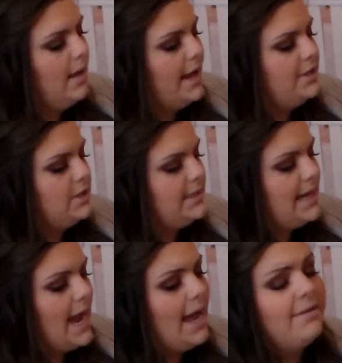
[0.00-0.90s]
I just
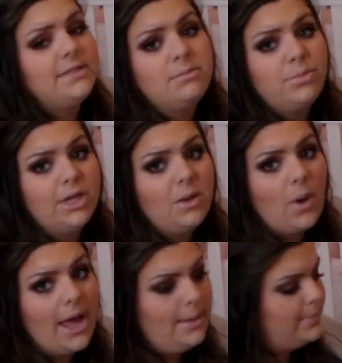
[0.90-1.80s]
have some boogie
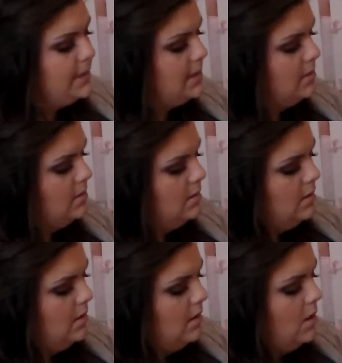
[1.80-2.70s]
wipes,
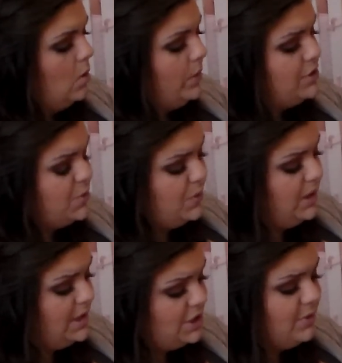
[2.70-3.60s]
which
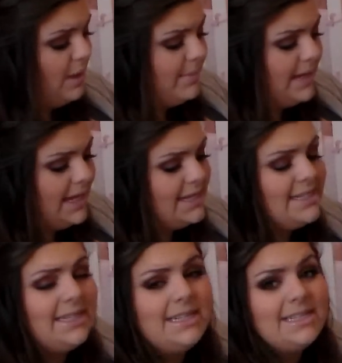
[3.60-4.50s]
really do come in
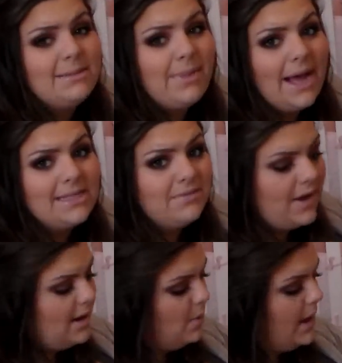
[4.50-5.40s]
handy, some
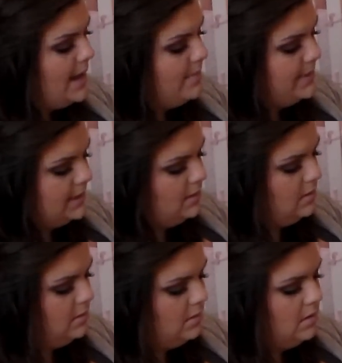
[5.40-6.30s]
pacifier wipes,
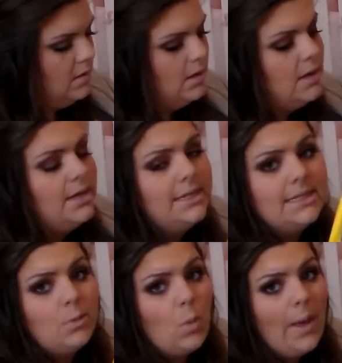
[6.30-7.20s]

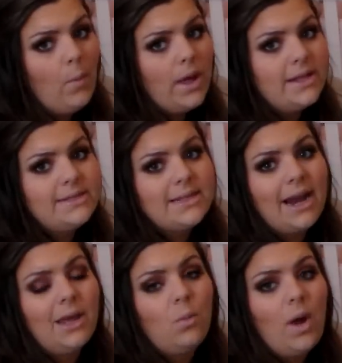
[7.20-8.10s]
some wet ones that
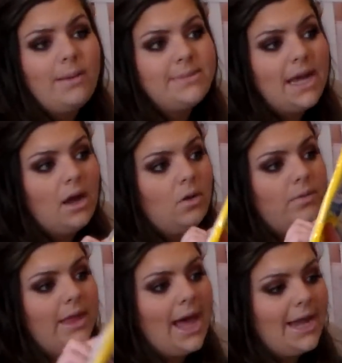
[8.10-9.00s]
I can wipe
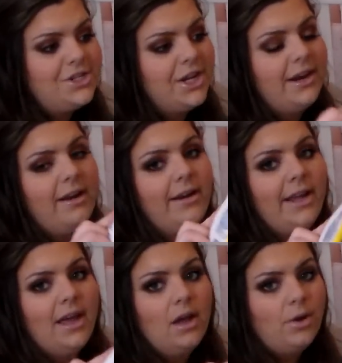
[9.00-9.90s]
down the high chair
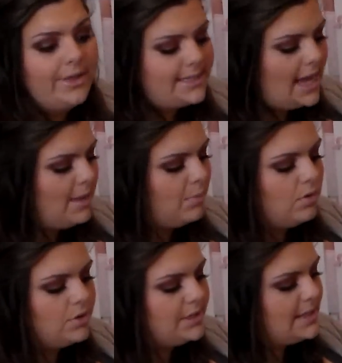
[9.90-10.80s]
area or the
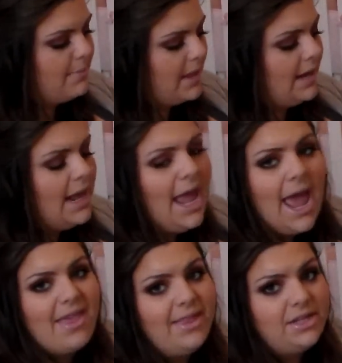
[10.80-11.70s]
table, just something,
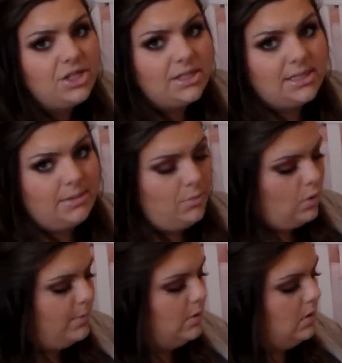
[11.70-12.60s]
and then just some
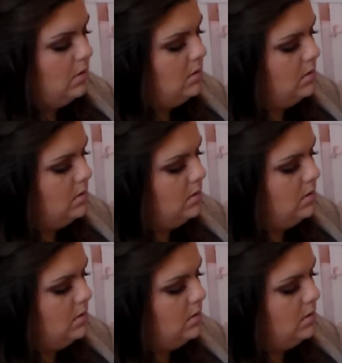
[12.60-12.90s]
normal